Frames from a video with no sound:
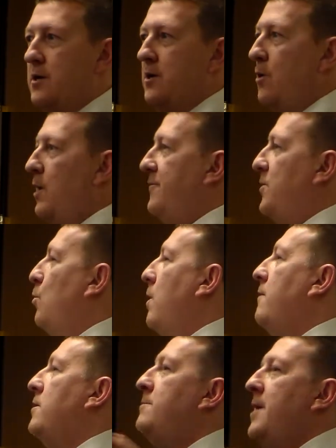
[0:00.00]
You don't have to
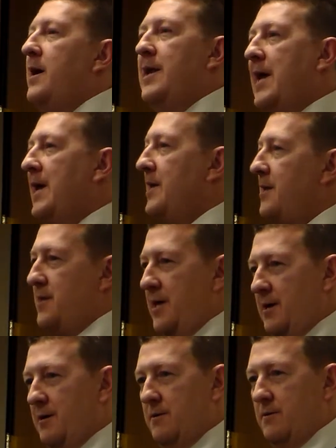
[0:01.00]
worry about
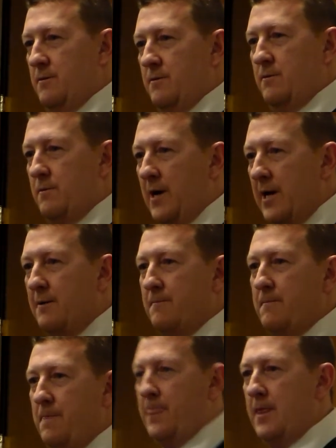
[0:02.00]
anything, right?
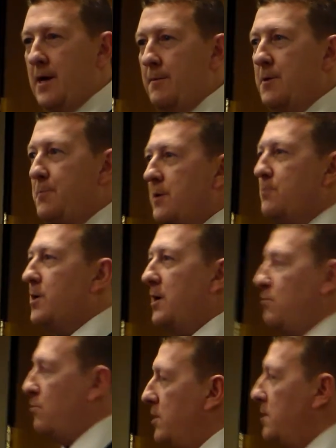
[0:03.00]
How many people
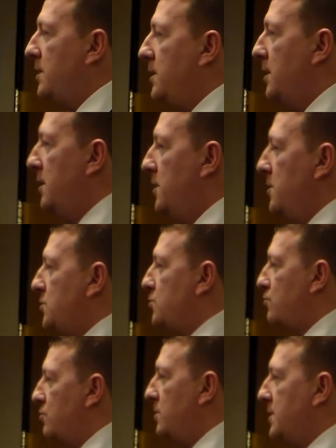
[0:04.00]
can really,
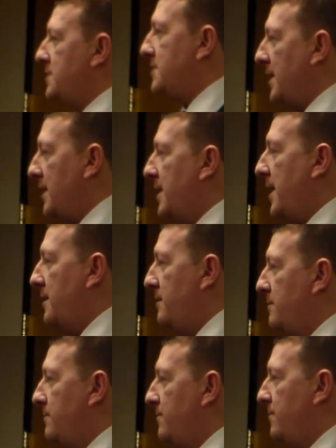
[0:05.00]
truly say that,
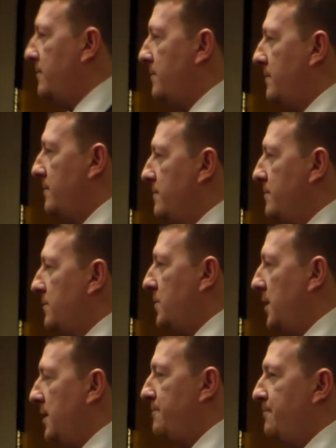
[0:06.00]

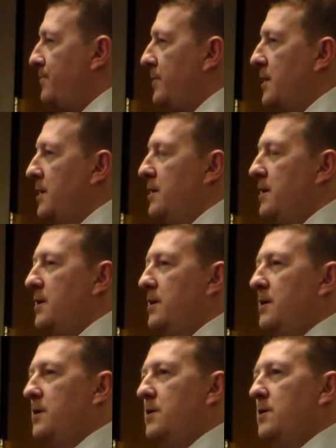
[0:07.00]
right?
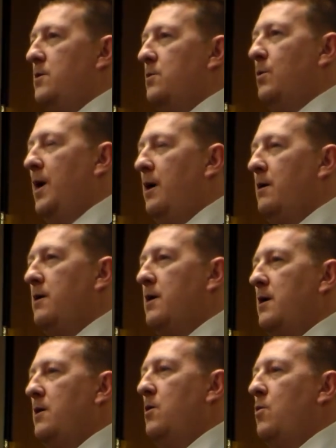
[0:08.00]
Well,
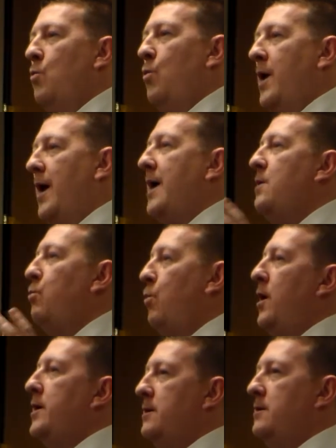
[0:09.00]
when I
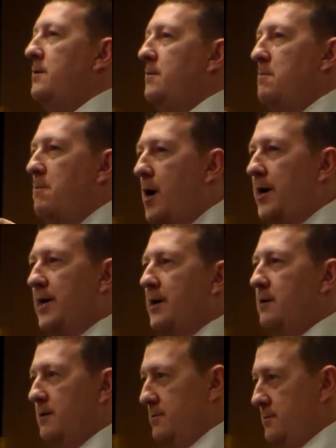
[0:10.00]
want money,
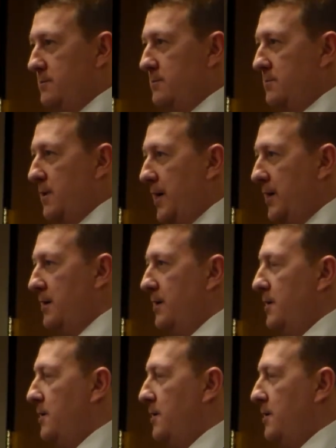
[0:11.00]
right?